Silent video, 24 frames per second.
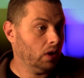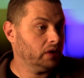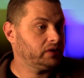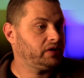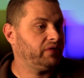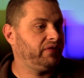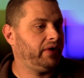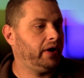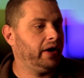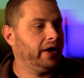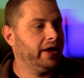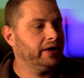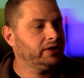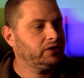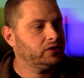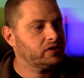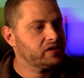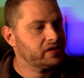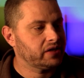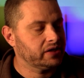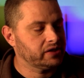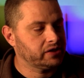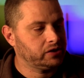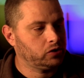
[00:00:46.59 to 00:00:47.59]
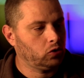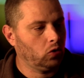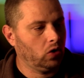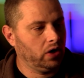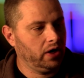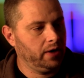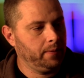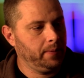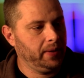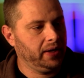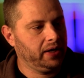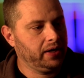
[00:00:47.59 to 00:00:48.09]
it's a very interesting
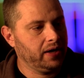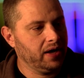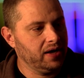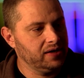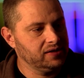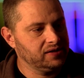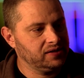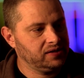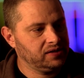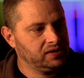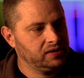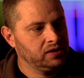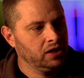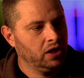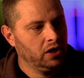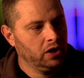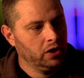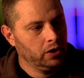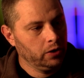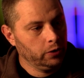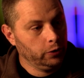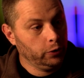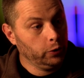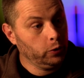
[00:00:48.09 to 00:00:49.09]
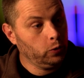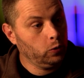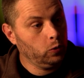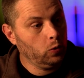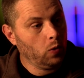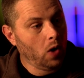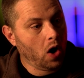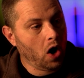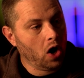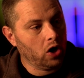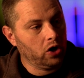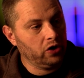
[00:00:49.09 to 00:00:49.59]
story because
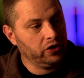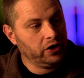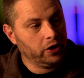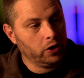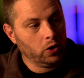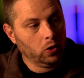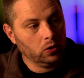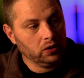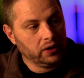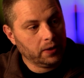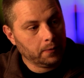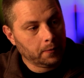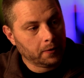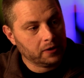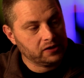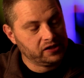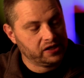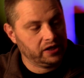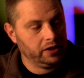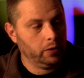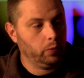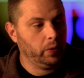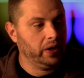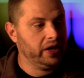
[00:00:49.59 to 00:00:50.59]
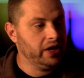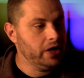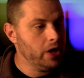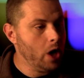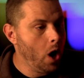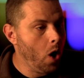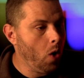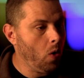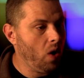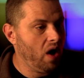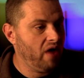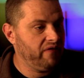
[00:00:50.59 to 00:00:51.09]
you are the only person that we
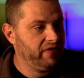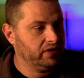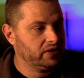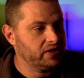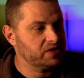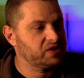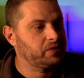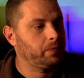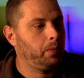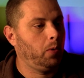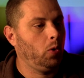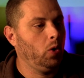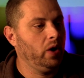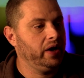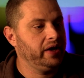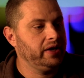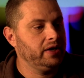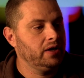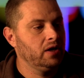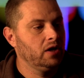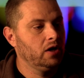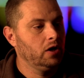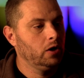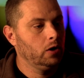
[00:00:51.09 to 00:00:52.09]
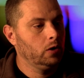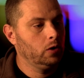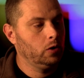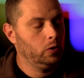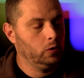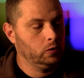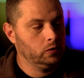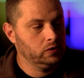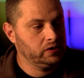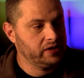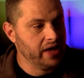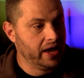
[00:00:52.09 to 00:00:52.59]
know of at this point
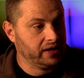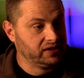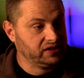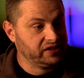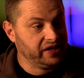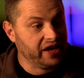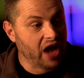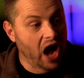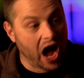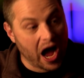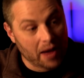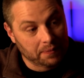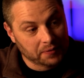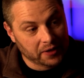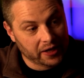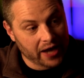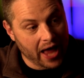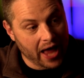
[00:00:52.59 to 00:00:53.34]
who's actually opted